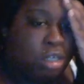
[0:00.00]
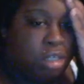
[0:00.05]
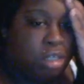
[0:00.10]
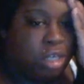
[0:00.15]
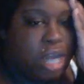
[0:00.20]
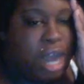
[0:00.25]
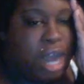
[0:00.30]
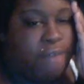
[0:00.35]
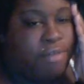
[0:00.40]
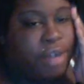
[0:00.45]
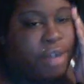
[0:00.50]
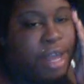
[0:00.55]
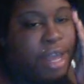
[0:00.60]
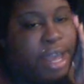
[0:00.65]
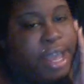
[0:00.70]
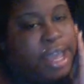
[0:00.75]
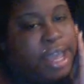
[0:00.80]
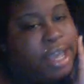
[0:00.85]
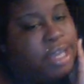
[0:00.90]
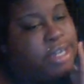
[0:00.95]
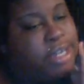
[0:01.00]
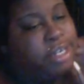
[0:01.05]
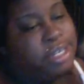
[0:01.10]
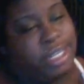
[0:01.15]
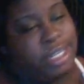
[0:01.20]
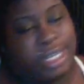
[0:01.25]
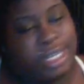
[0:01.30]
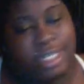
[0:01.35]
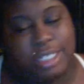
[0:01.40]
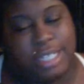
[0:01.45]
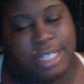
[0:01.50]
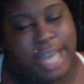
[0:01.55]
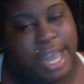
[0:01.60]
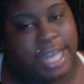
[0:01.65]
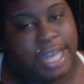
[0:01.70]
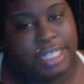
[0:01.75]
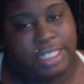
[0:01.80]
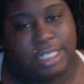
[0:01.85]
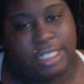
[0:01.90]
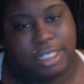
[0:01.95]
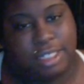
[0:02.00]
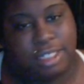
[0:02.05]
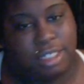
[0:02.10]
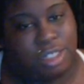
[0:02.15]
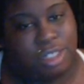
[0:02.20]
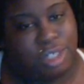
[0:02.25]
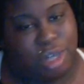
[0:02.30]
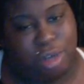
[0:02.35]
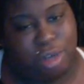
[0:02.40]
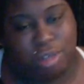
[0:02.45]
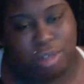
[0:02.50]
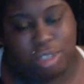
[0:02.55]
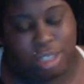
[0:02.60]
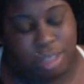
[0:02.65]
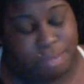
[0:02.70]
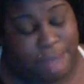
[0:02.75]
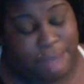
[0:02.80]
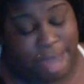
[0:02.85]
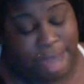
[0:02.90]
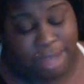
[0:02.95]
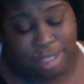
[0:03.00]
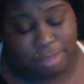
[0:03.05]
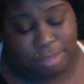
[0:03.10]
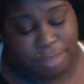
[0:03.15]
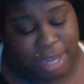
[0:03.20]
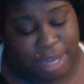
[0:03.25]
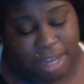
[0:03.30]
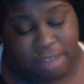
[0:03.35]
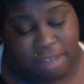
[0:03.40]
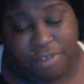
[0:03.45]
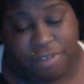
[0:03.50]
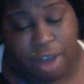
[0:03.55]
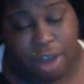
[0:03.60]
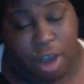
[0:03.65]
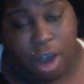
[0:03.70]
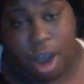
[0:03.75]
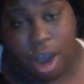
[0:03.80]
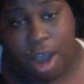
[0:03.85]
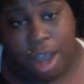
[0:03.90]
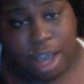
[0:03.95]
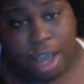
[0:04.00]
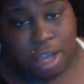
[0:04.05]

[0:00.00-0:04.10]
covering it. And these days, you know, she might make it far